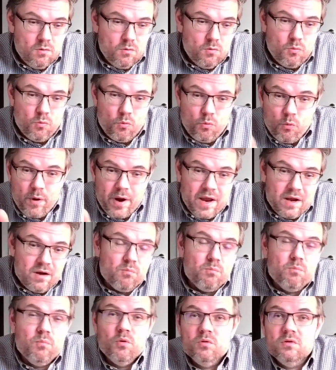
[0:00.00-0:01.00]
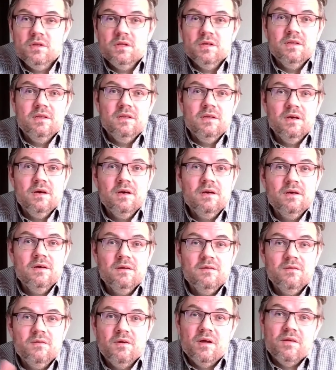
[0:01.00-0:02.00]
where to put it, yeah?
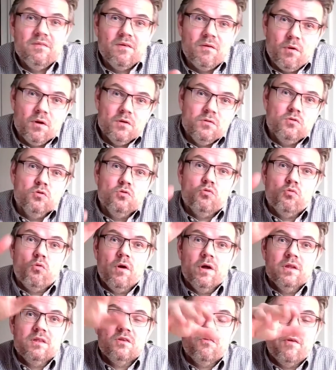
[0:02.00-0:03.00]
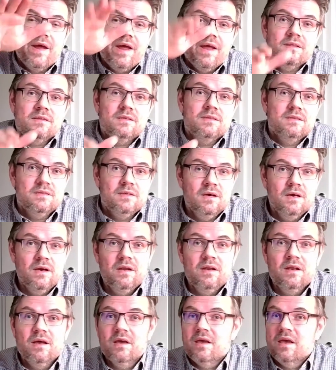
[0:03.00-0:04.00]
If I want to draw a trend, yeah,
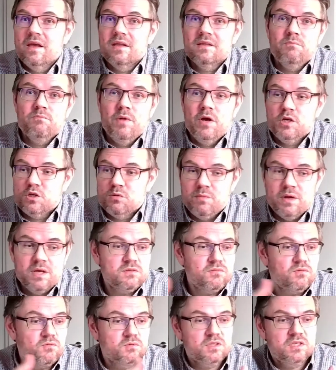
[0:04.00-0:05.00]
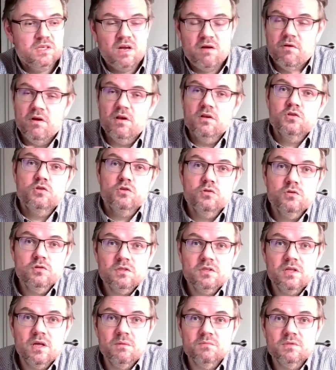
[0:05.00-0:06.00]
and I get measurements from several
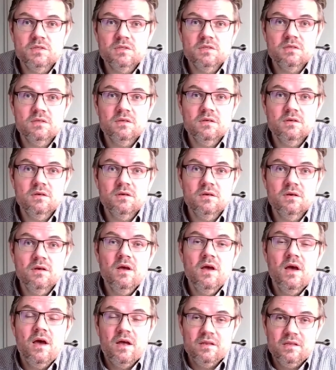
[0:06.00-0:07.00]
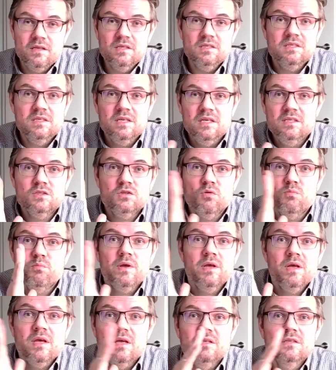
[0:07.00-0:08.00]
systems, yeah? this needs to
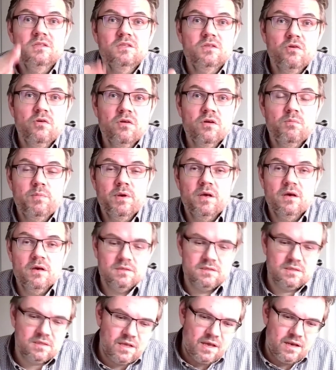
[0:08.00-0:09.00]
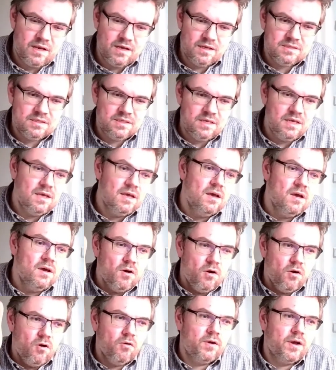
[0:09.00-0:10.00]
be in sync because then I see,
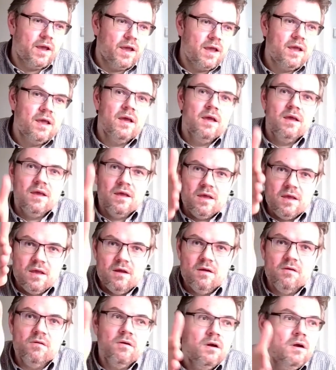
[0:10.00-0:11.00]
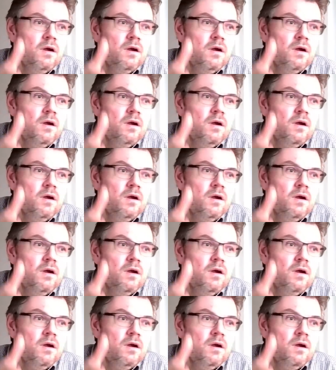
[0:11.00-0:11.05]
okay, here